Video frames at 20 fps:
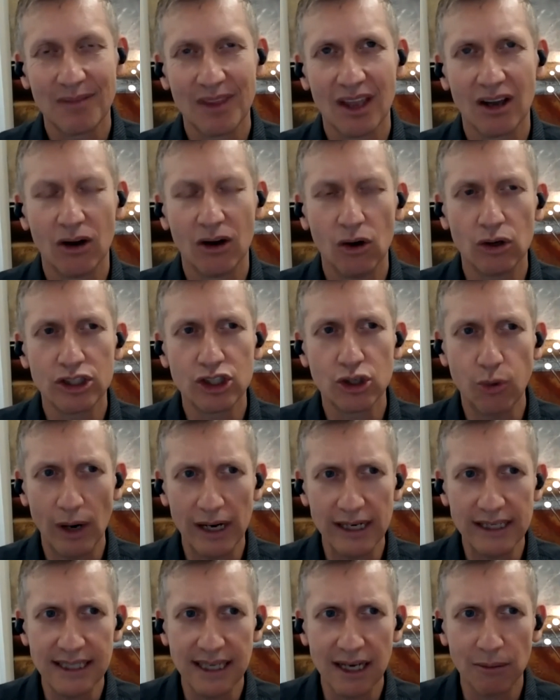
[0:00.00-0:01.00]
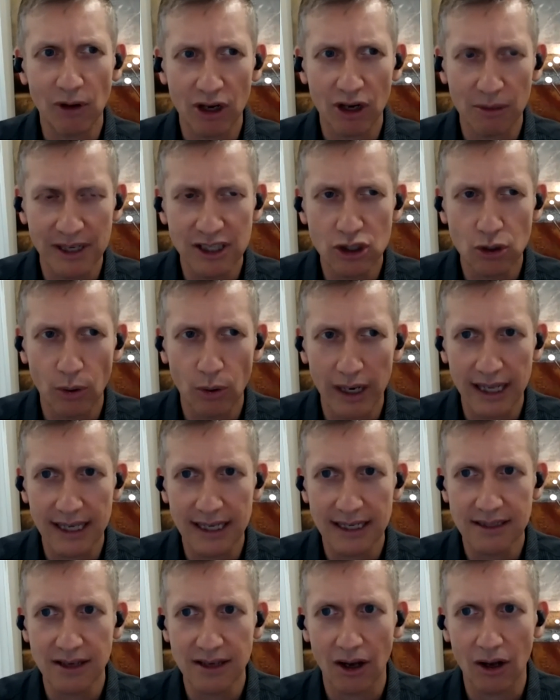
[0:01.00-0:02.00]
or 20, I might have been 20
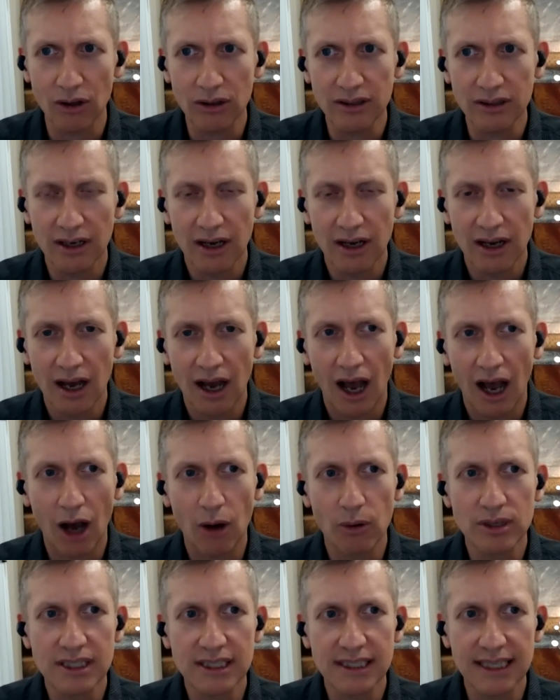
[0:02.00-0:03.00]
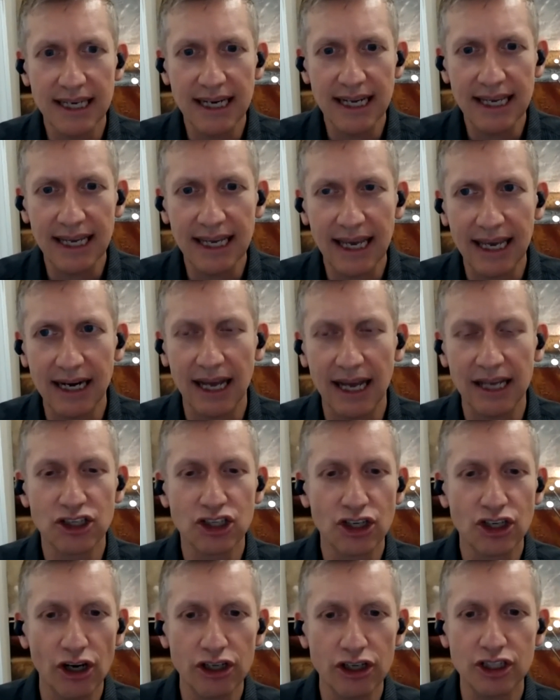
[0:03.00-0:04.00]
years old, I was sitting in a
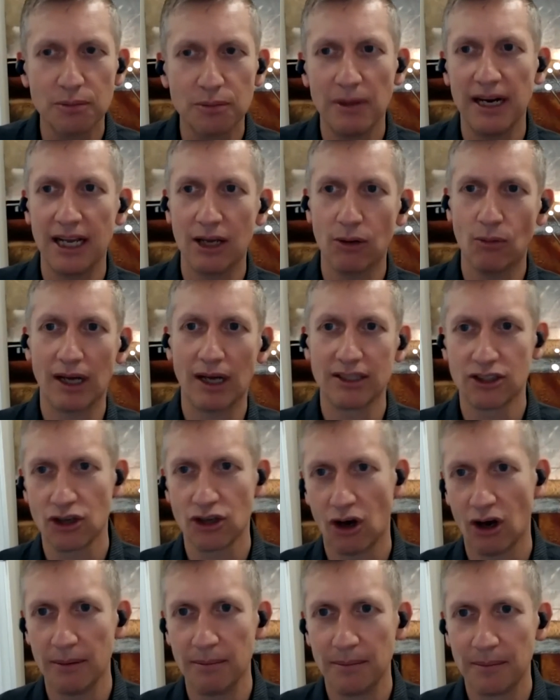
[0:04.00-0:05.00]
church meeting one time.